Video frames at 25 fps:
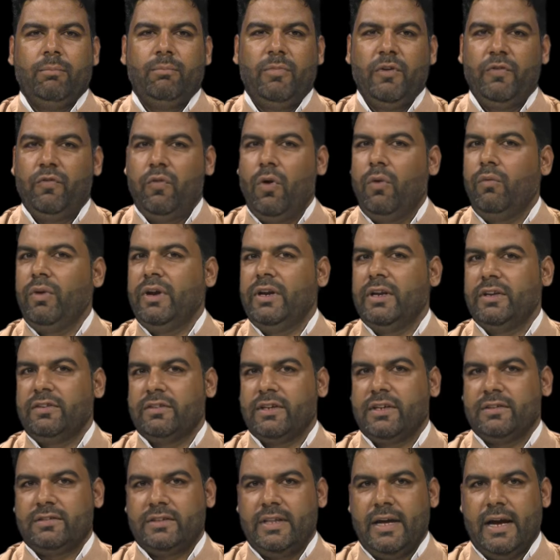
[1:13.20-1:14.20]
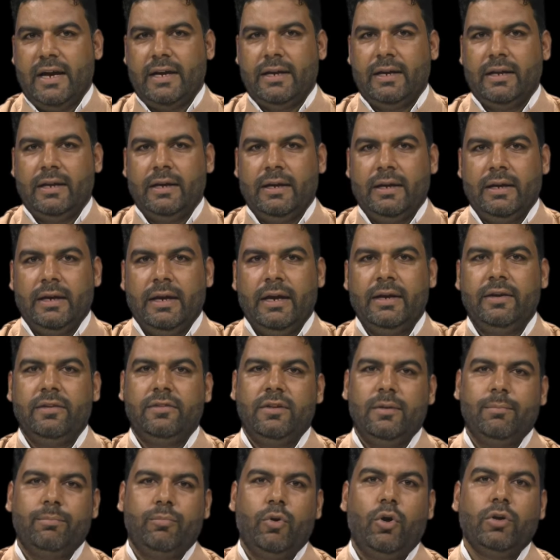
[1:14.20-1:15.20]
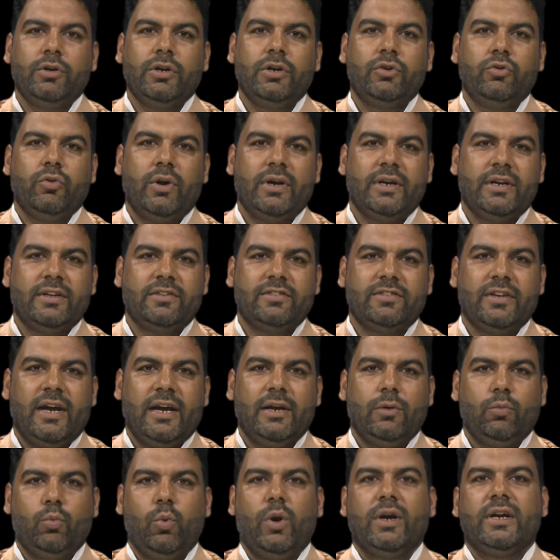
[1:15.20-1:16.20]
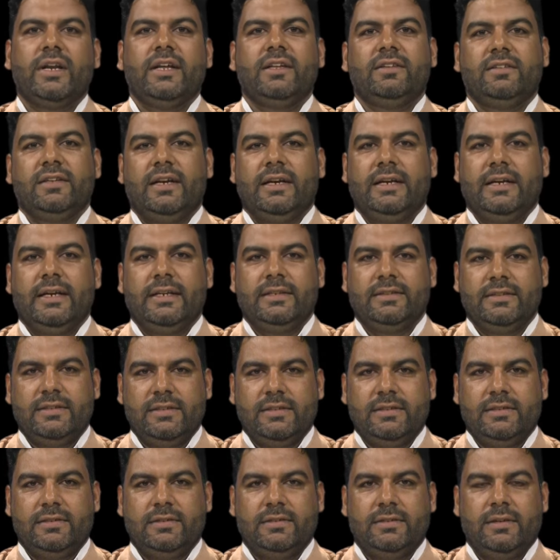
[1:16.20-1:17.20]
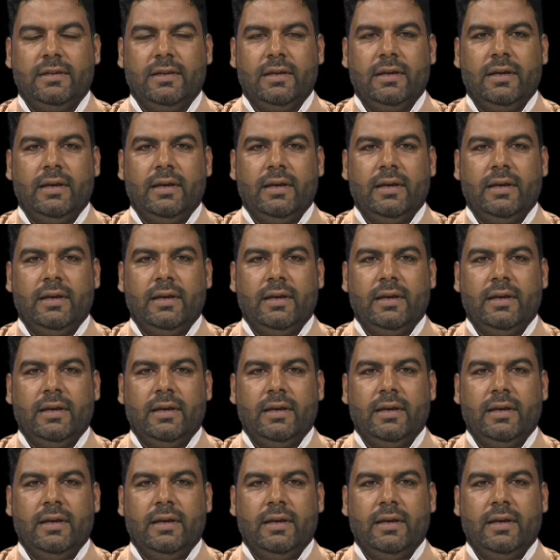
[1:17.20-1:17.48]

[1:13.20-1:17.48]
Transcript: Before we discuss that, it is important to understand what a sentence is.